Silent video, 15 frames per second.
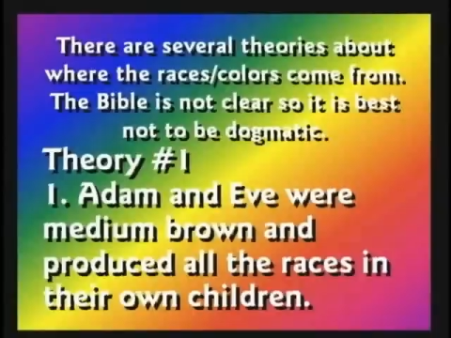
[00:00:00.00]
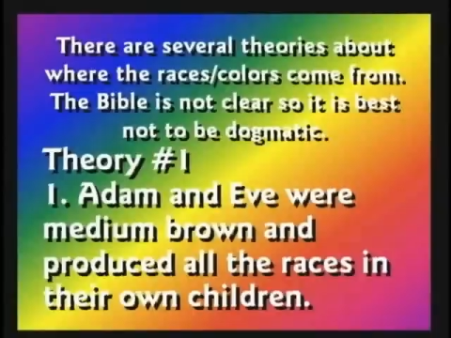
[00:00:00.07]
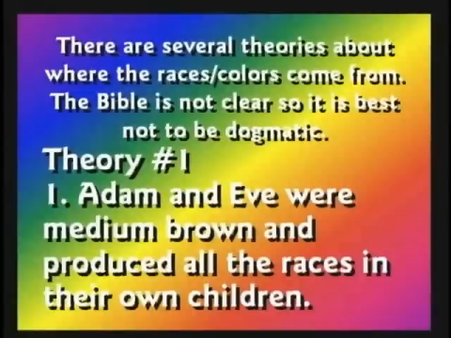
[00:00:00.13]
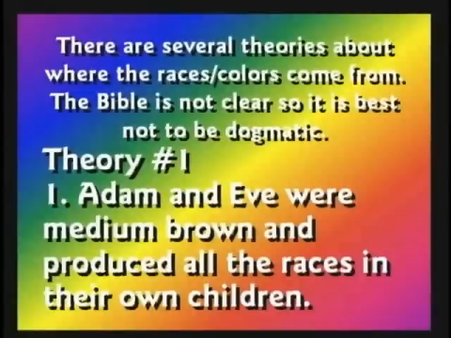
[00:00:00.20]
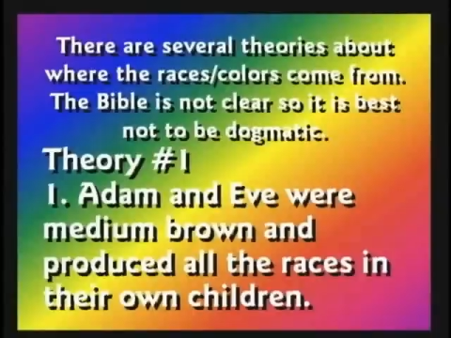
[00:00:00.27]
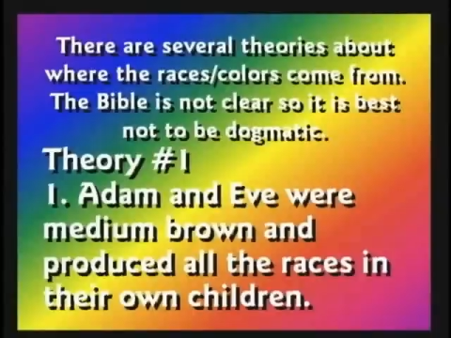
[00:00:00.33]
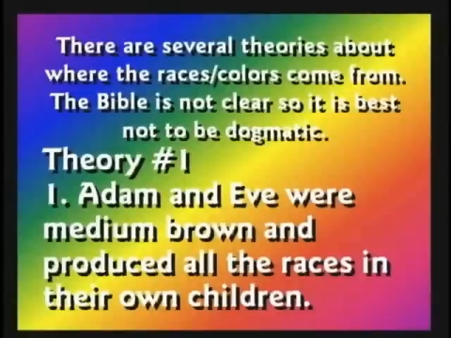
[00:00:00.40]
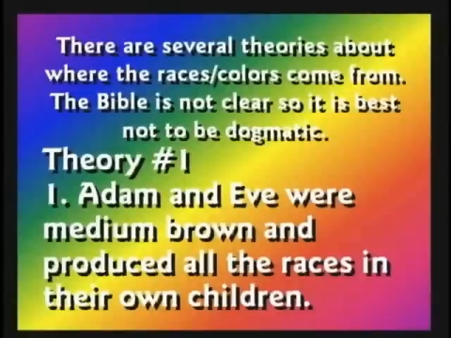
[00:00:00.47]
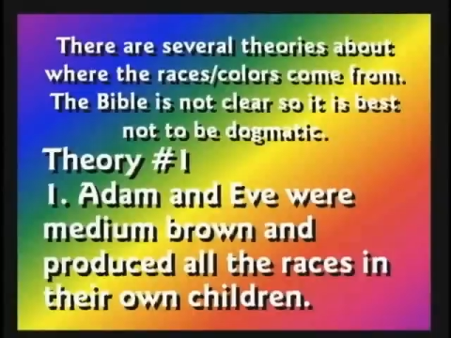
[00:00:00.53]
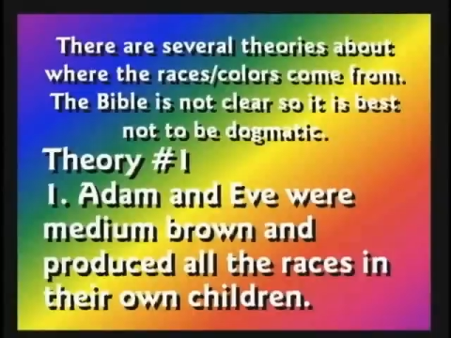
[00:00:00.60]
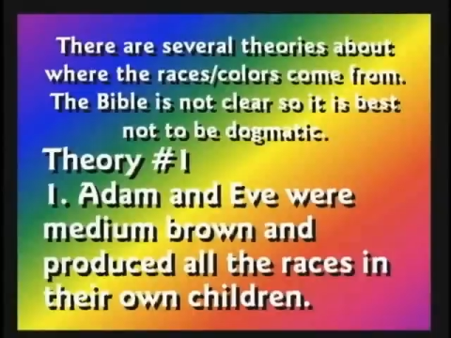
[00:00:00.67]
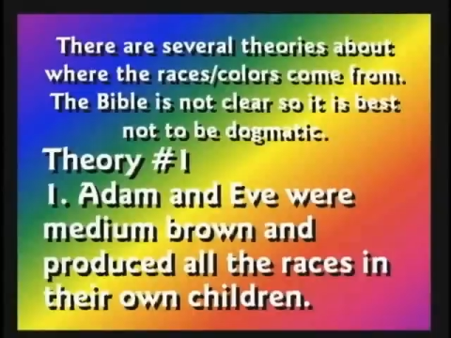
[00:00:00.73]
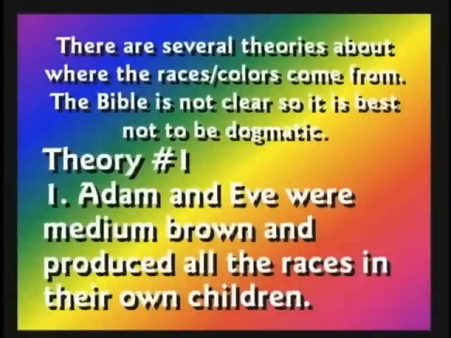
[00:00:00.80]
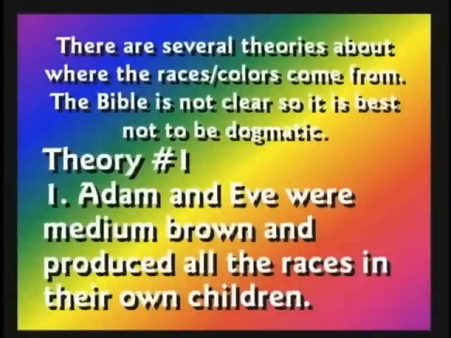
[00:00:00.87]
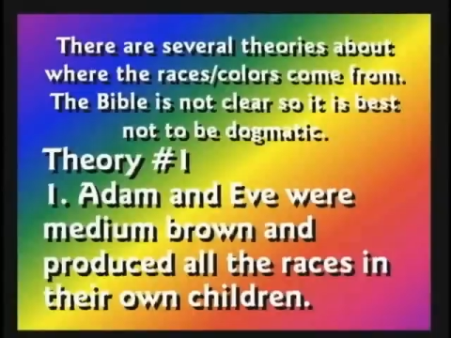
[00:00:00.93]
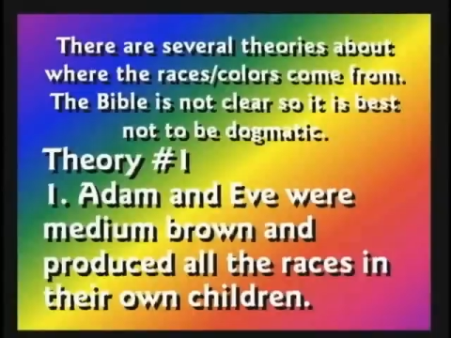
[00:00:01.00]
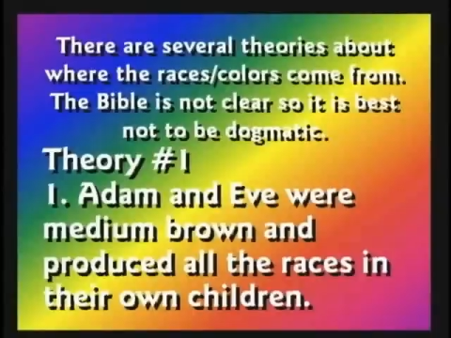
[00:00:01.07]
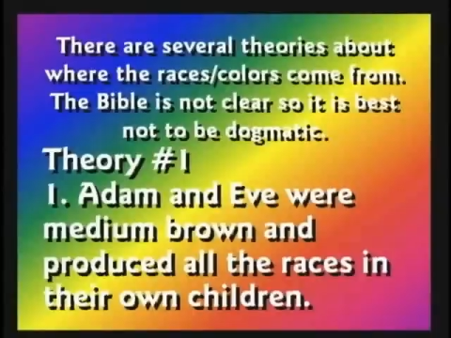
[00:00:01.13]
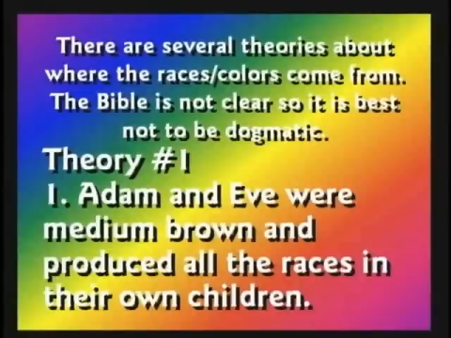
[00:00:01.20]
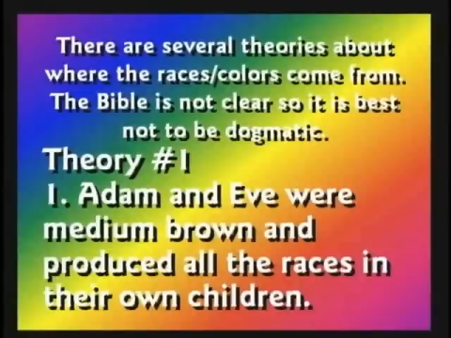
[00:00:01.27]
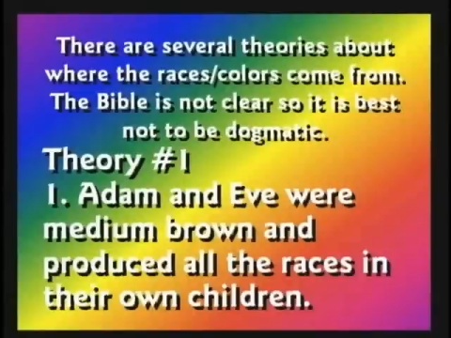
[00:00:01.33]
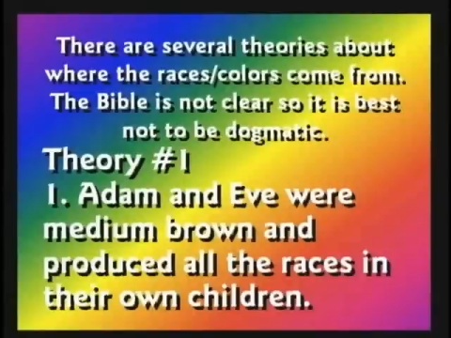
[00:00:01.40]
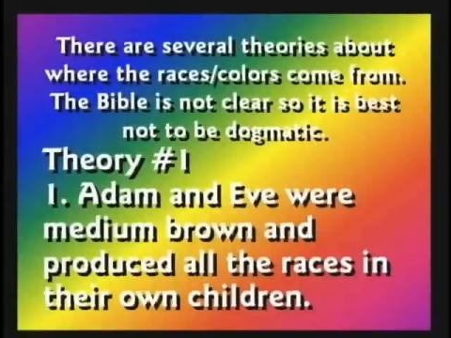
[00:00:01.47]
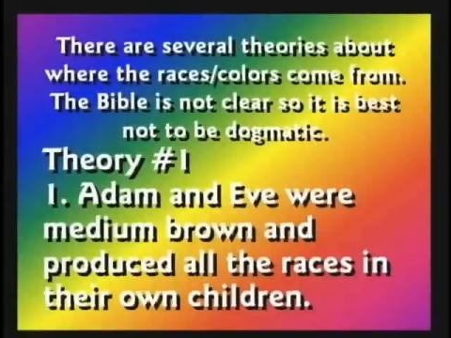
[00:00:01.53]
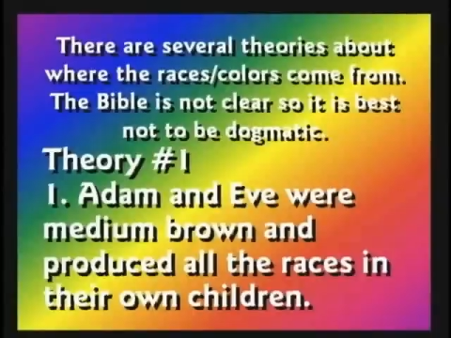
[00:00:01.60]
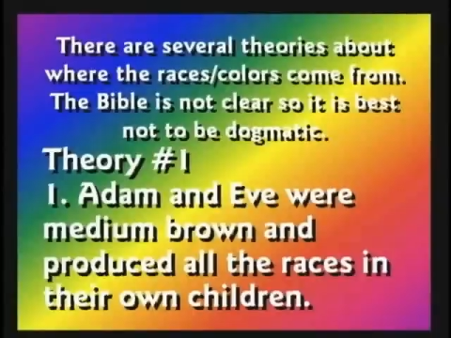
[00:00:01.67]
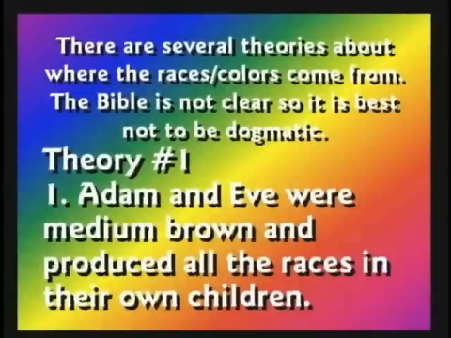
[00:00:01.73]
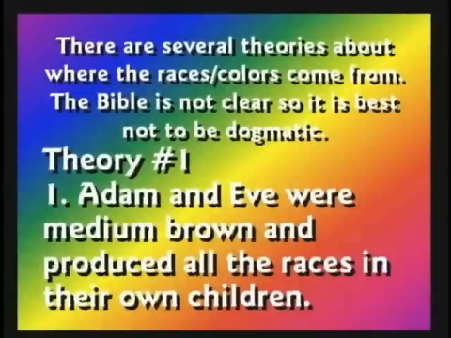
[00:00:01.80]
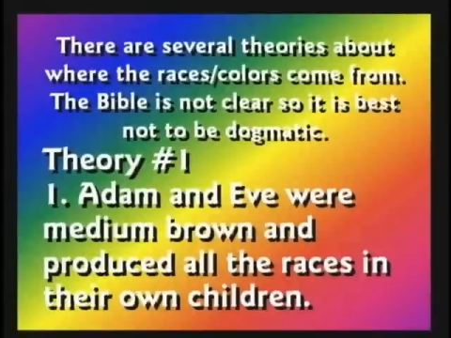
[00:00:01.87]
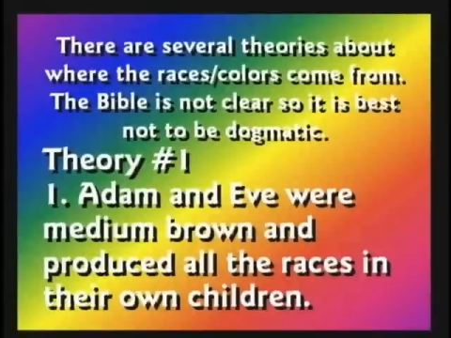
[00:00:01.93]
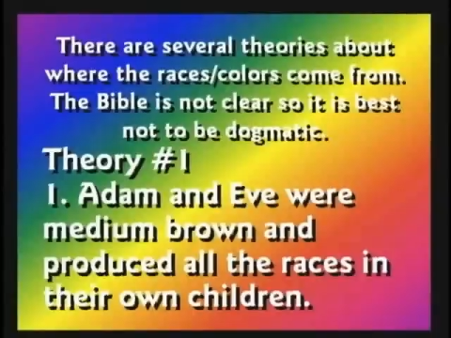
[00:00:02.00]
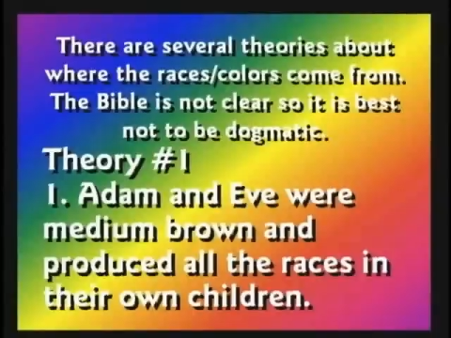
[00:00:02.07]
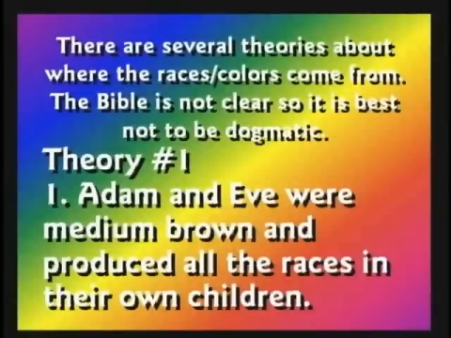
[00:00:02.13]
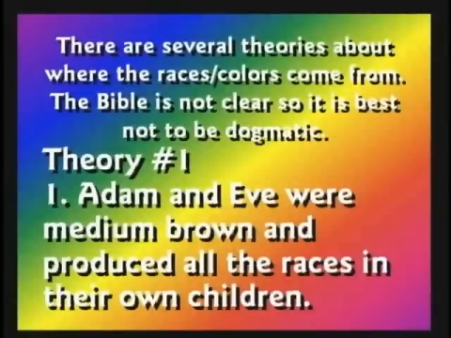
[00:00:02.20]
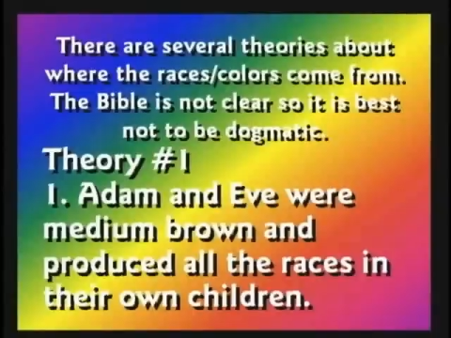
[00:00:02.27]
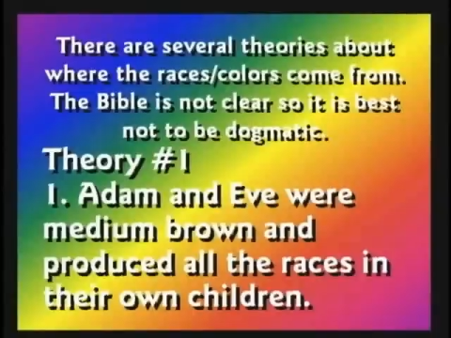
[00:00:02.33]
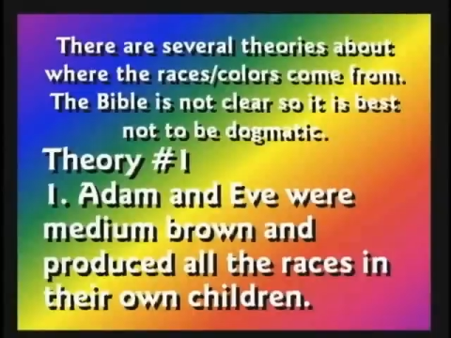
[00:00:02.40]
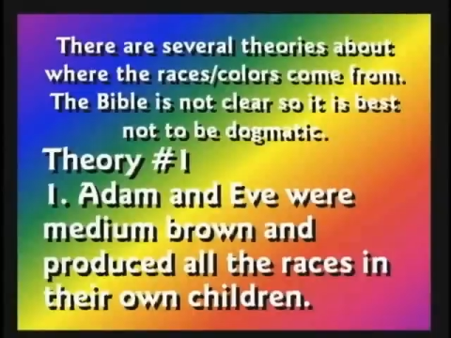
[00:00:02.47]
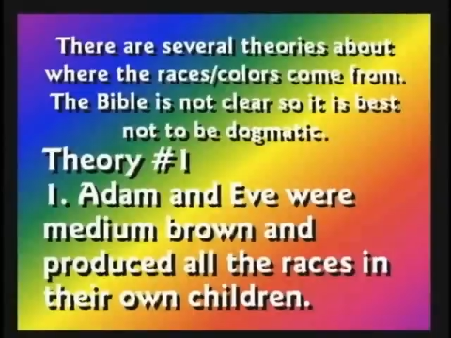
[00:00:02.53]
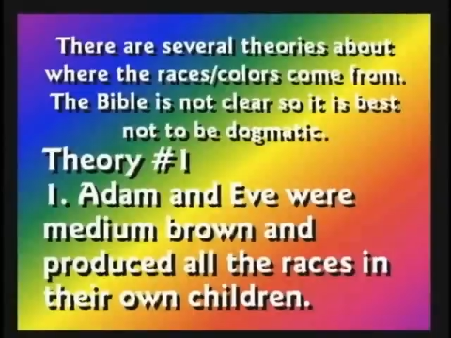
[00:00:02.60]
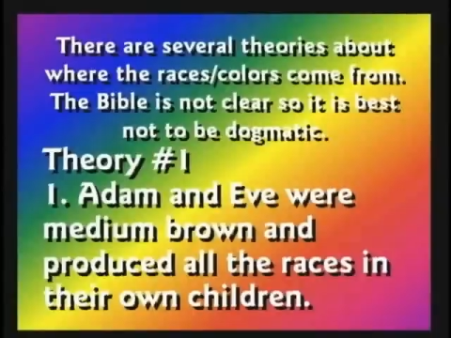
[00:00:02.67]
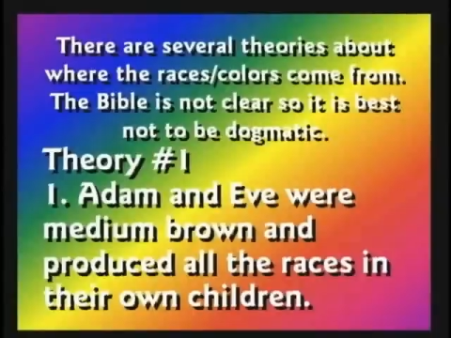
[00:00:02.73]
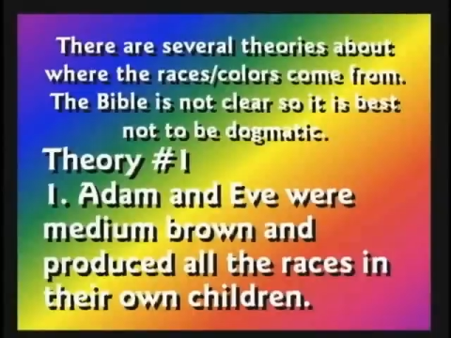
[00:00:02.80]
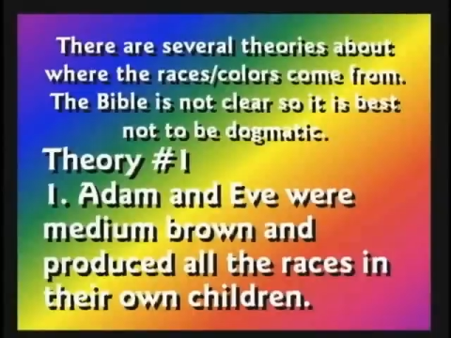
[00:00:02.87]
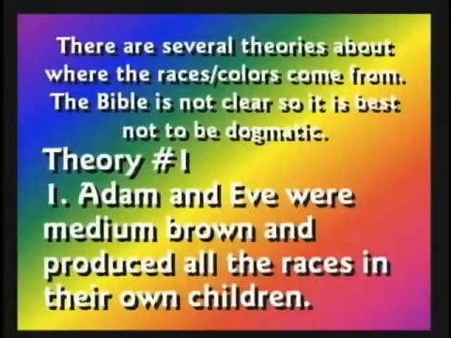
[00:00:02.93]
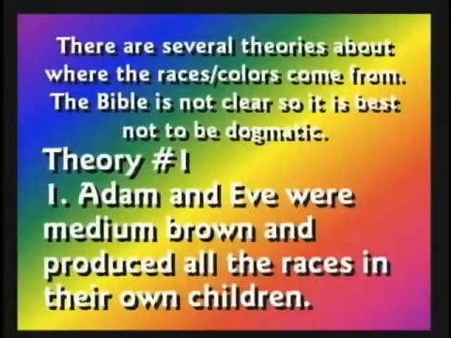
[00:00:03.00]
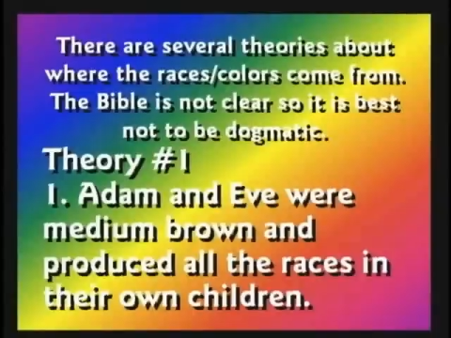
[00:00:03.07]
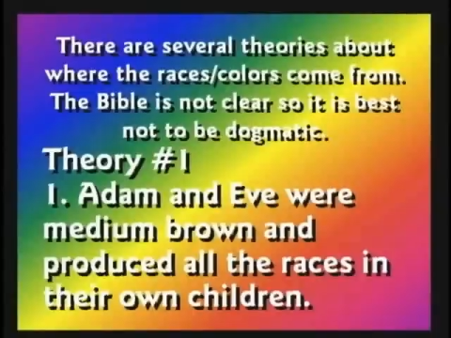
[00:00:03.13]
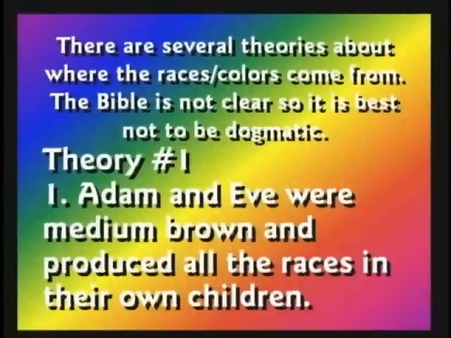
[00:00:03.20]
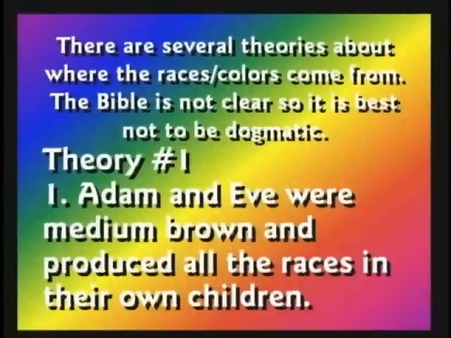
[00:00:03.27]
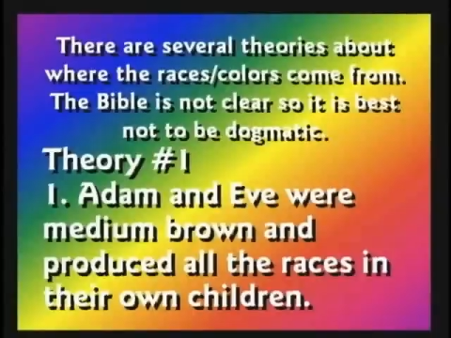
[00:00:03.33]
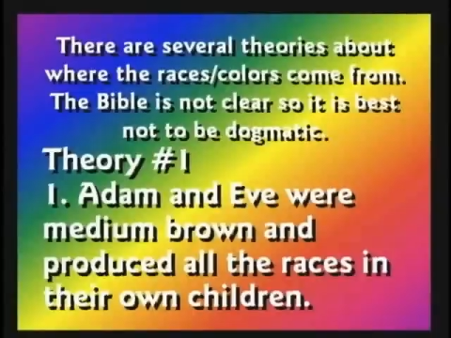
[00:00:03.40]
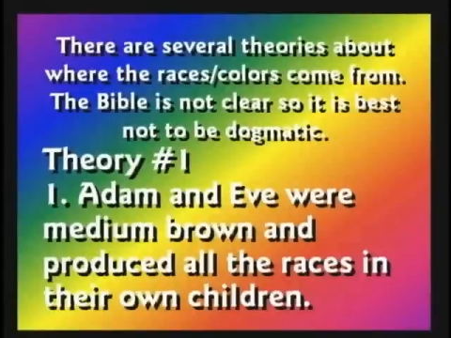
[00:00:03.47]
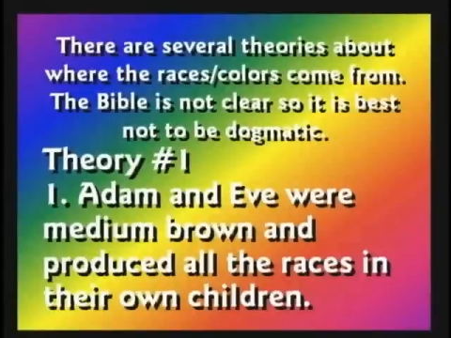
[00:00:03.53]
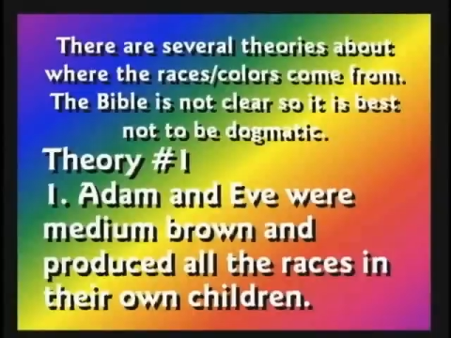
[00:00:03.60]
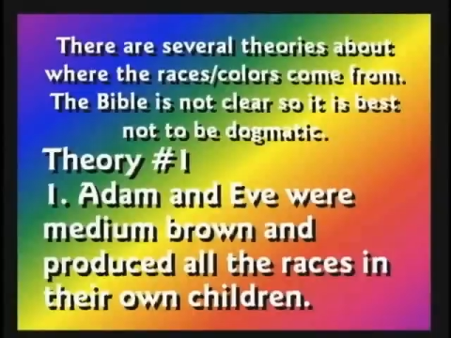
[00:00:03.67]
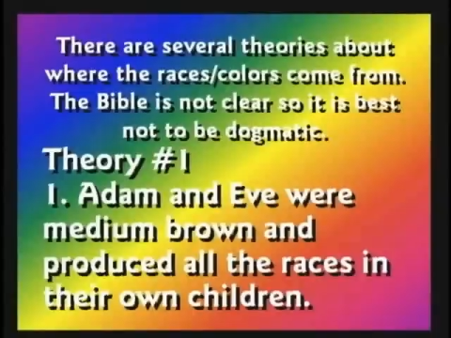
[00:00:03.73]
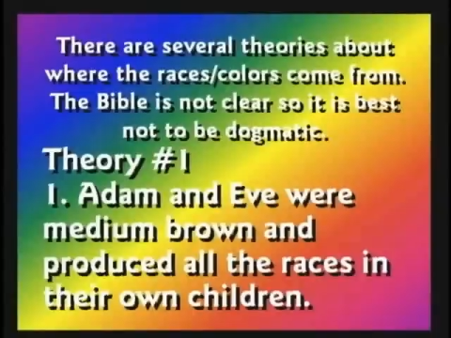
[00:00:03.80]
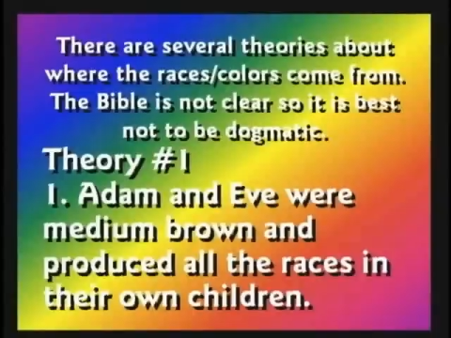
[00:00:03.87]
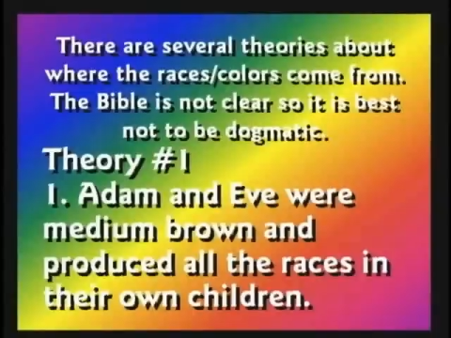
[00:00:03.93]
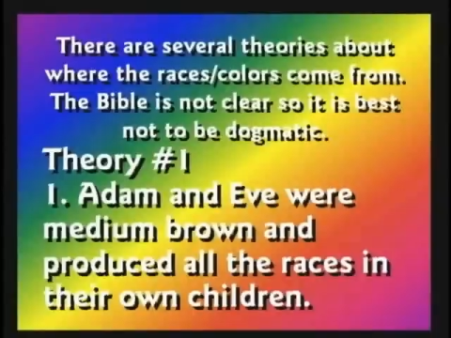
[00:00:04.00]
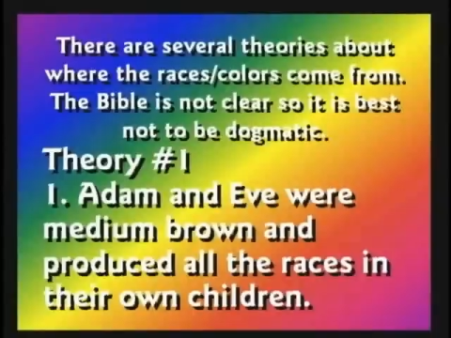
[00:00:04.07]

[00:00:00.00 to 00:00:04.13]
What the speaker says: No face is visible, so there are no lips to read.